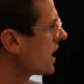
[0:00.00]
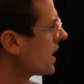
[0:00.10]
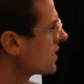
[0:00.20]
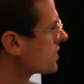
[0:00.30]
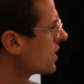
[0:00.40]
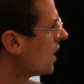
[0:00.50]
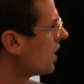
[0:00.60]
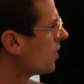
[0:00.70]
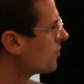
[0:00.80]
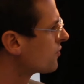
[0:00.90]
at
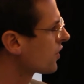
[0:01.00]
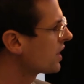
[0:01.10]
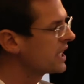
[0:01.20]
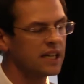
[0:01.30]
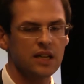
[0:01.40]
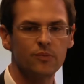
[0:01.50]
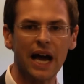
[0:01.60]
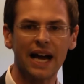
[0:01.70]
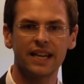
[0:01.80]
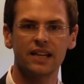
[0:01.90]
front-end and
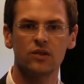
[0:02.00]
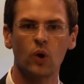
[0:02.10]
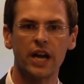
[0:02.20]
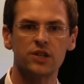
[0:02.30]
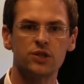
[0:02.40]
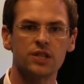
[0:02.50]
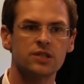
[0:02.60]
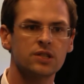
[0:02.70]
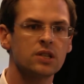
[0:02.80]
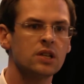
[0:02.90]
back-end
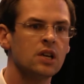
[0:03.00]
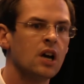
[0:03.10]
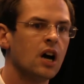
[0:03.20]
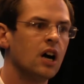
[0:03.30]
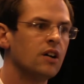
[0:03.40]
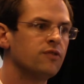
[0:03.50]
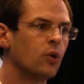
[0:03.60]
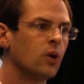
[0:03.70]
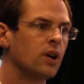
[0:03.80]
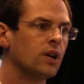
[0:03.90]
wages
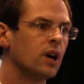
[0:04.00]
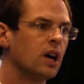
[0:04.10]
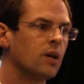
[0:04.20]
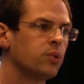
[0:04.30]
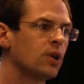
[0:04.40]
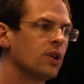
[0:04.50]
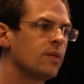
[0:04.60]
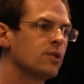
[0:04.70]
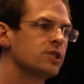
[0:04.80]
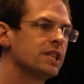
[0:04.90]
for
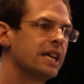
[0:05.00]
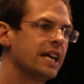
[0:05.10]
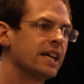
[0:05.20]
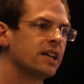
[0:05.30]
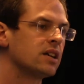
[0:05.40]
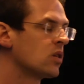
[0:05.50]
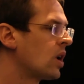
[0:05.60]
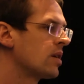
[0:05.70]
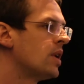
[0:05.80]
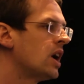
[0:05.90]
programmers in
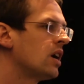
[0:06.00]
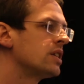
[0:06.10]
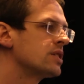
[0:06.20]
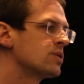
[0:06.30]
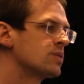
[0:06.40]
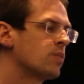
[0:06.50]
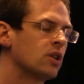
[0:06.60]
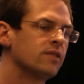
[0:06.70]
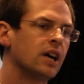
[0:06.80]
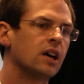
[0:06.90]
Guatemala. This was
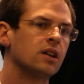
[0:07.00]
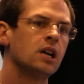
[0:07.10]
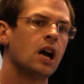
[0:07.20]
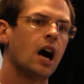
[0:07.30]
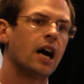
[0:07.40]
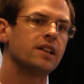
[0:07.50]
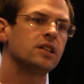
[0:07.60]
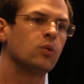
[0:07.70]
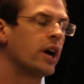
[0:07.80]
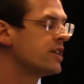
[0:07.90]
part of our
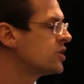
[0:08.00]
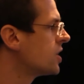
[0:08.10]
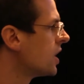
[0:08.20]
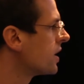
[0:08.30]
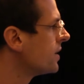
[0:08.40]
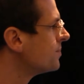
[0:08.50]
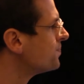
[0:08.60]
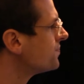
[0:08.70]
IT wage study.